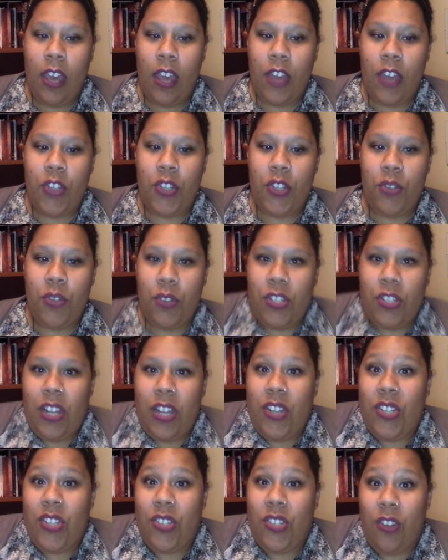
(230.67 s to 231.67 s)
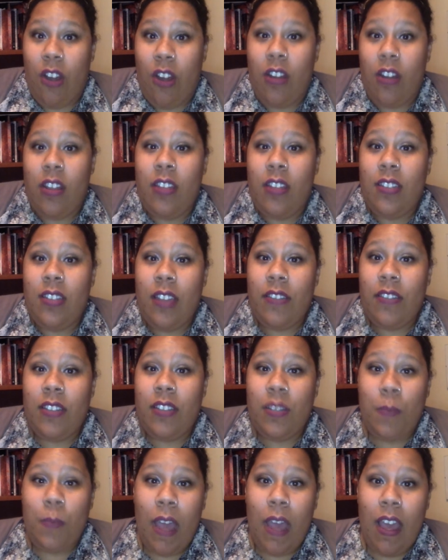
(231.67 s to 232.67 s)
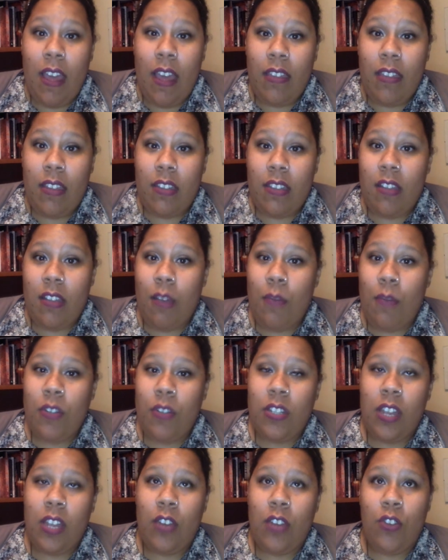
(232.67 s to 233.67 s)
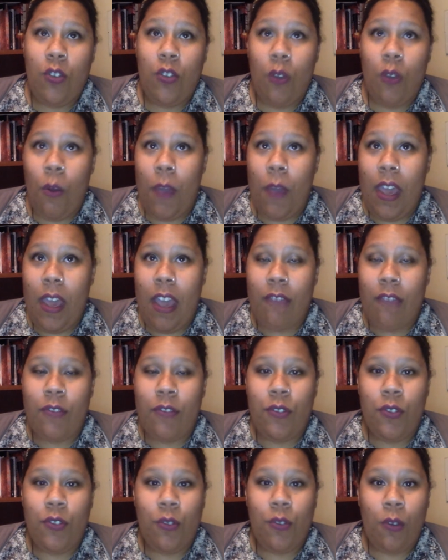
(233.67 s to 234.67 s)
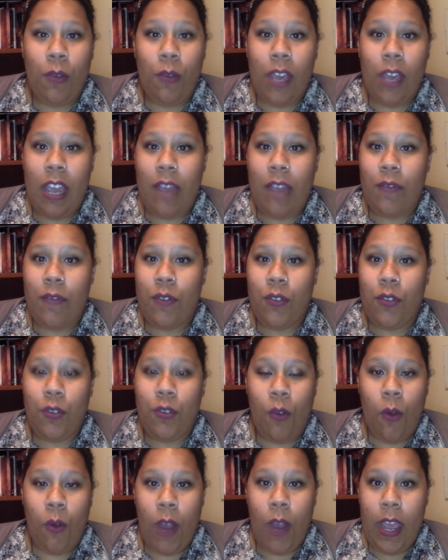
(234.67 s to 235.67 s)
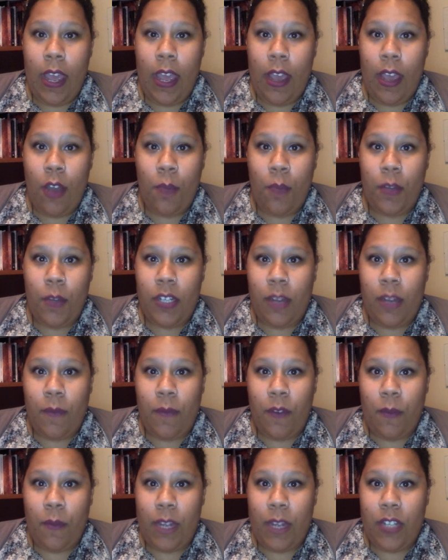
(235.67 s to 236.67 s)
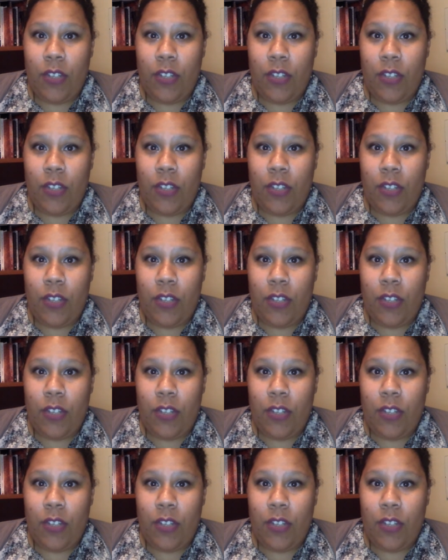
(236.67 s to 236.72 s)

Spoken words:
As soon as I started down this path, it's almost like doorway after doorway after doorway opened up for me.